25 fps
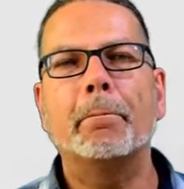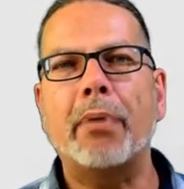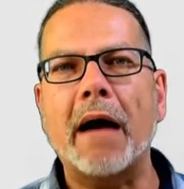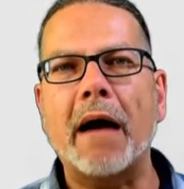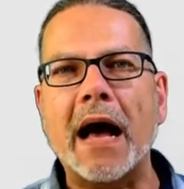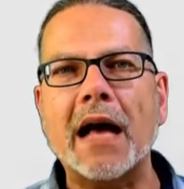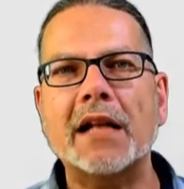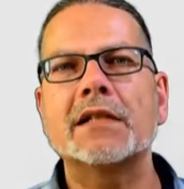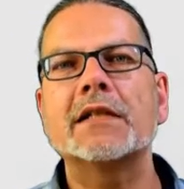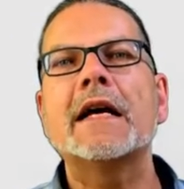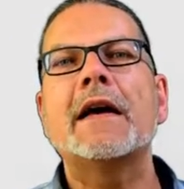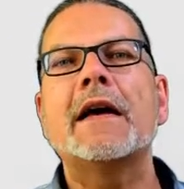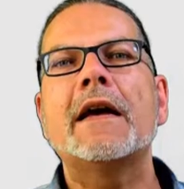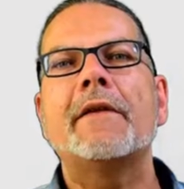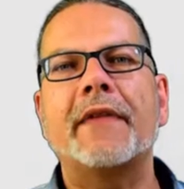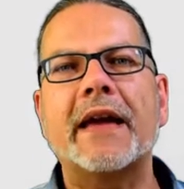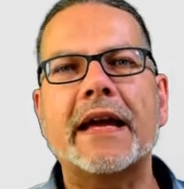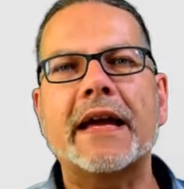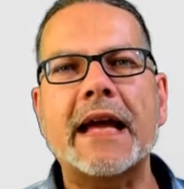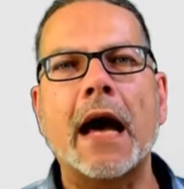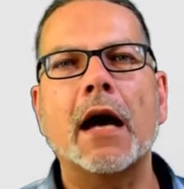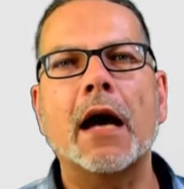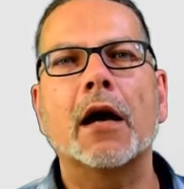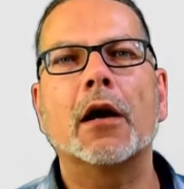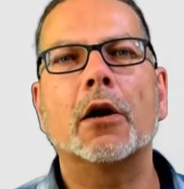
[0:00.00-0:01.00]
but
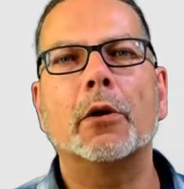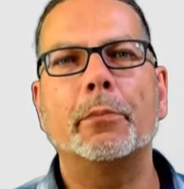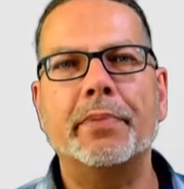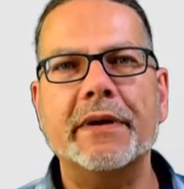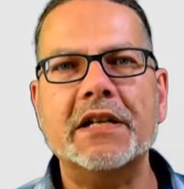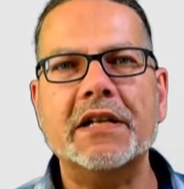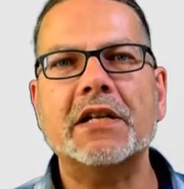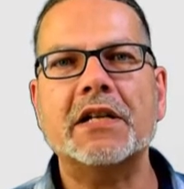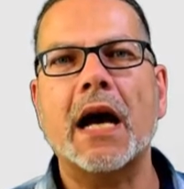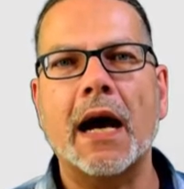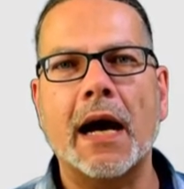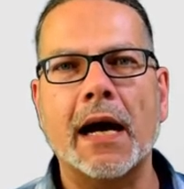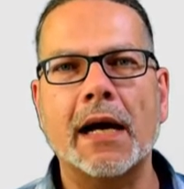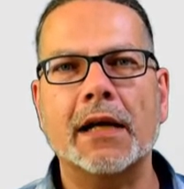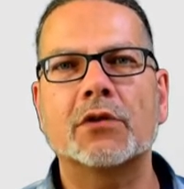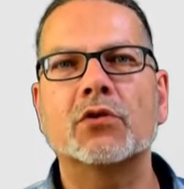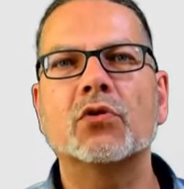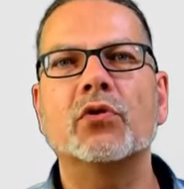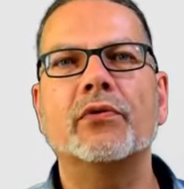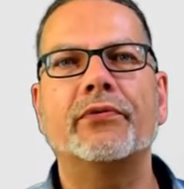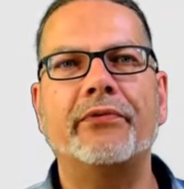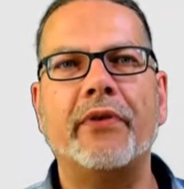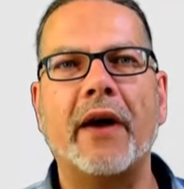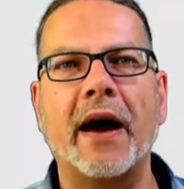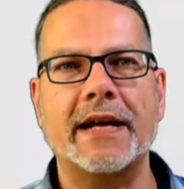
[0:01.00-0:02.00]
they are a bit hard
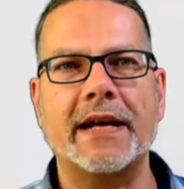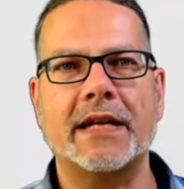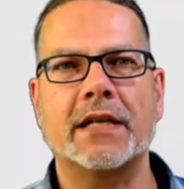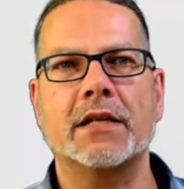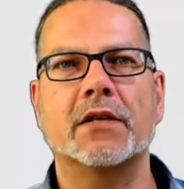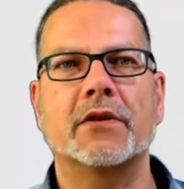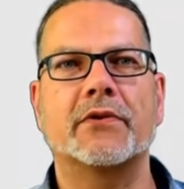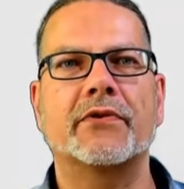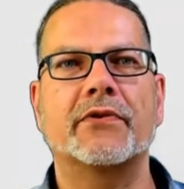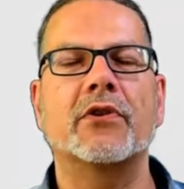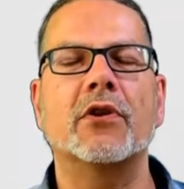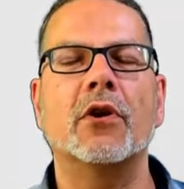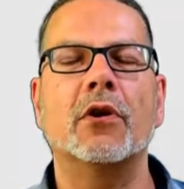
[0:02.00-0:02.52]
to find.